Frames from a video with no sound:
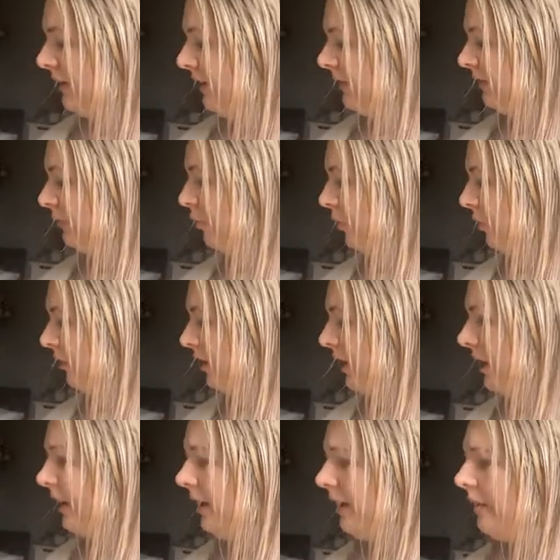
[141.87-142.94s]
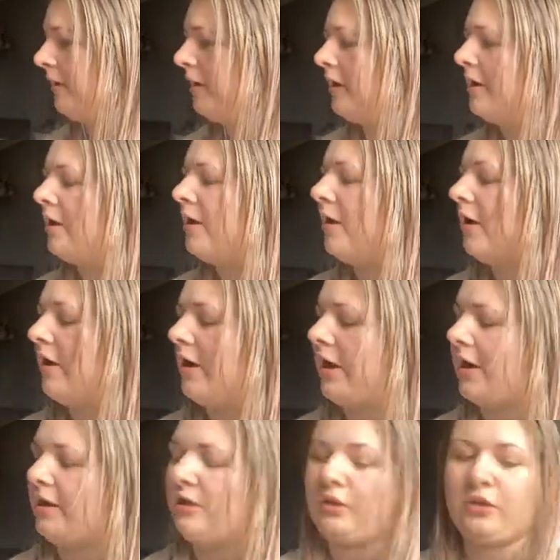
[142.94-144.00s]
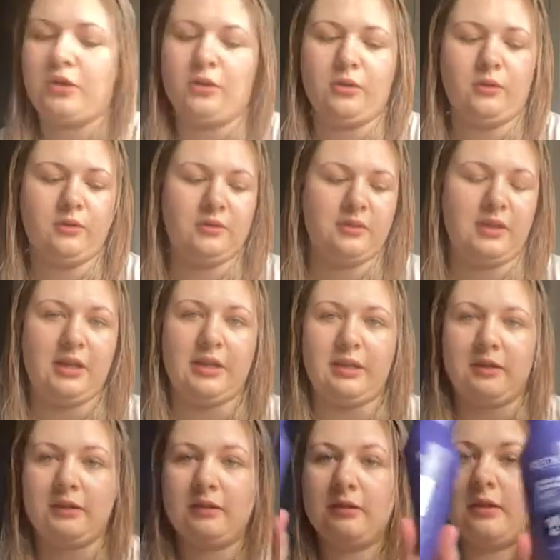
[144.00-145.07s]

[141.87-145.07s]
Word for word: has blonde hair I use these